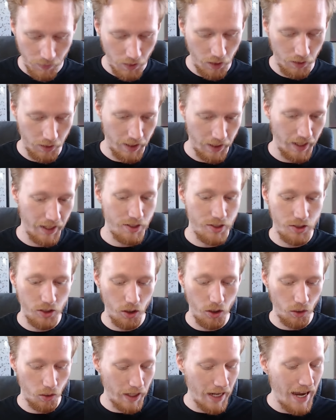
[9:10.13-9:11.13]
Okay,
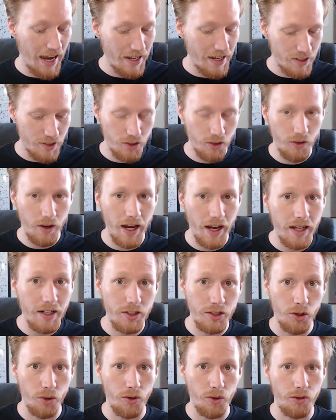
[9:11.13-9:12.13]
so Castor and
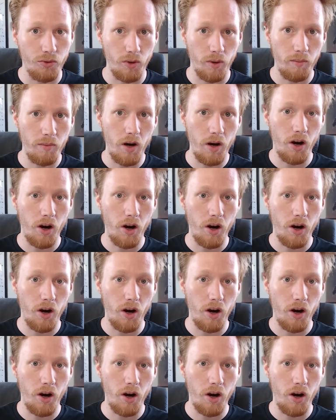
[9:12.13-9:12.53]
Durthrum